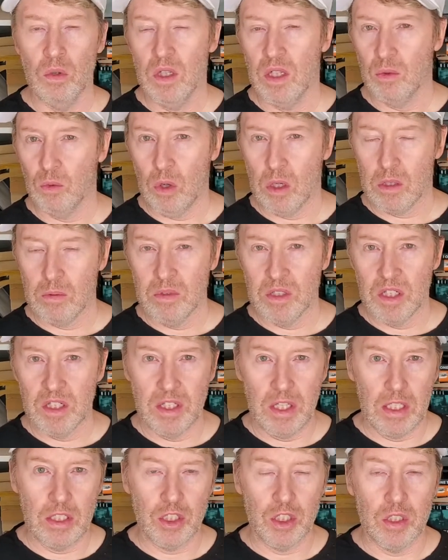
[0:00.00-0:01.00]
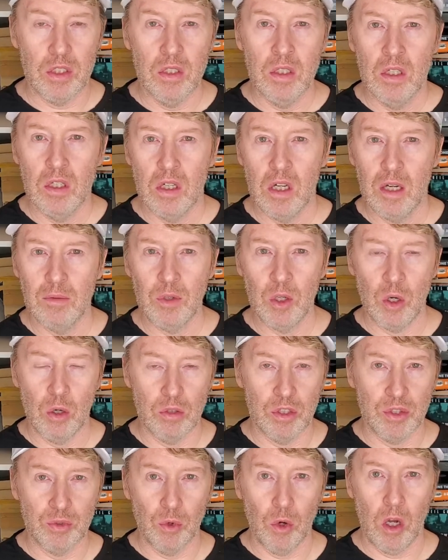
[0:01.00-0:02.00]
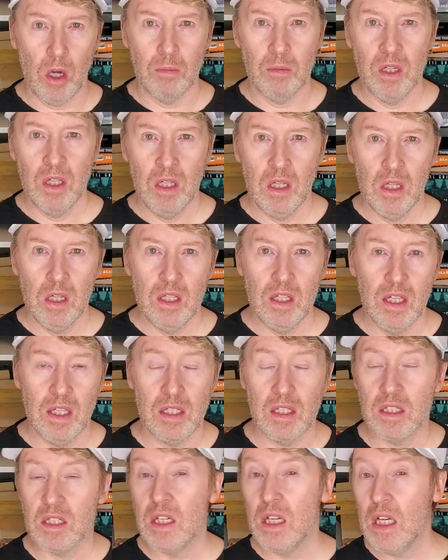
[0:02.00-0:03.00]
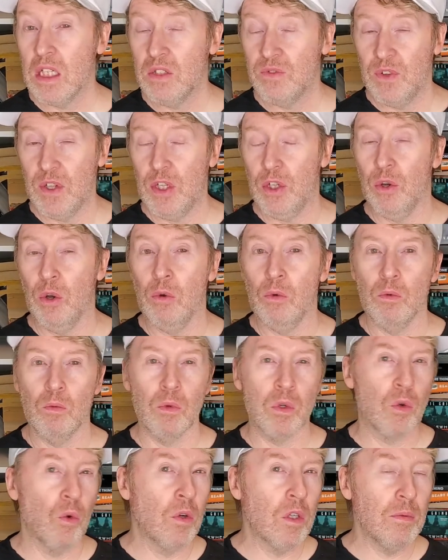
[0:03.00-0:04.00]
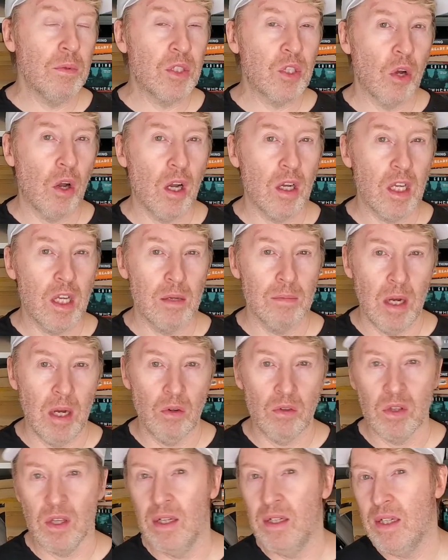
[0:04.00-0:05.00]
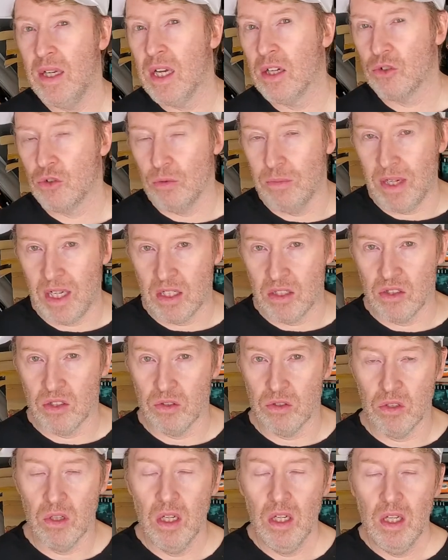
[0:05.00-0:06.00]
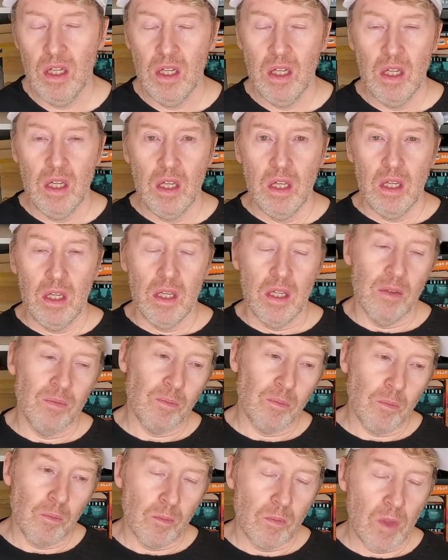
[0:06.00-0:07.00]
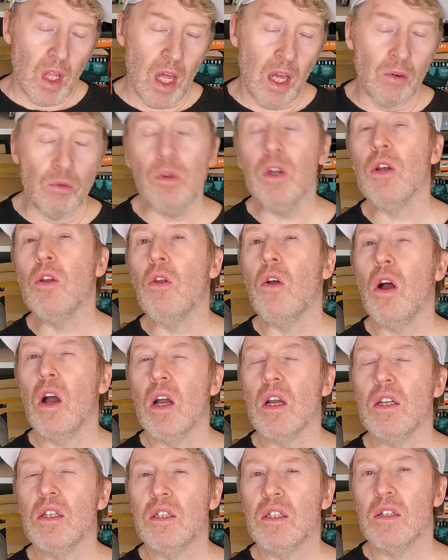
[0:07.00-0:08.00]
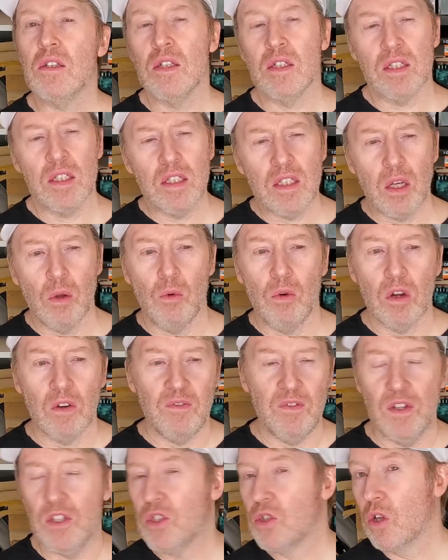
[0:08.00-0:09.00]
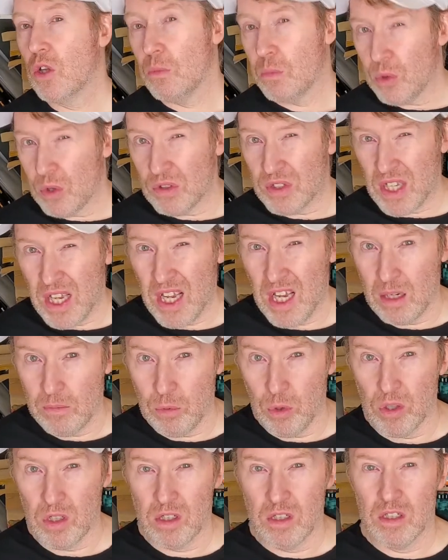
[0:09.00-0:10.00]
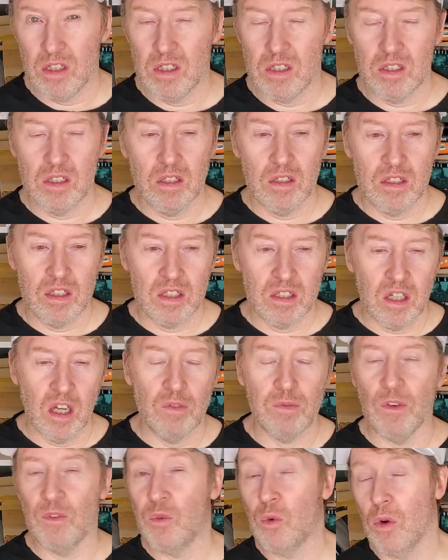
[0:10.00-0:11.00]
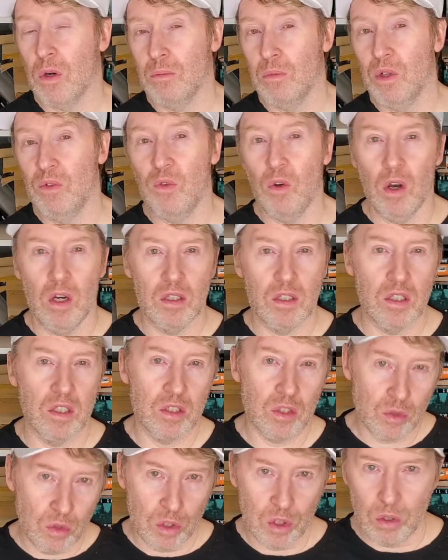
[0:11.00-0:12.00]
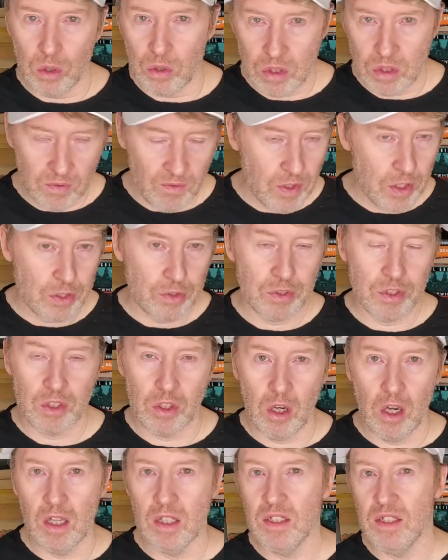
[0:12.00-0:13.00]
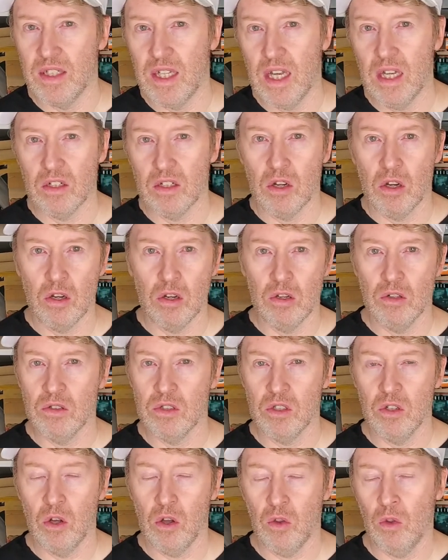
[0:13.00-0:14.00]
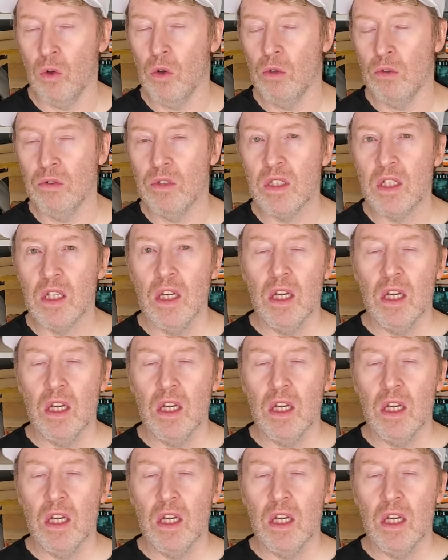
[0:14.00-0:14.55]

and welcome to the dungeon. I'm your host Rob, and in today's video we're going to be talking about the Necromancer. I realized that since I want to finish all the player's handbook stuff before I move on to Sword Coast Adventurer's Guide and Xanatars and all those,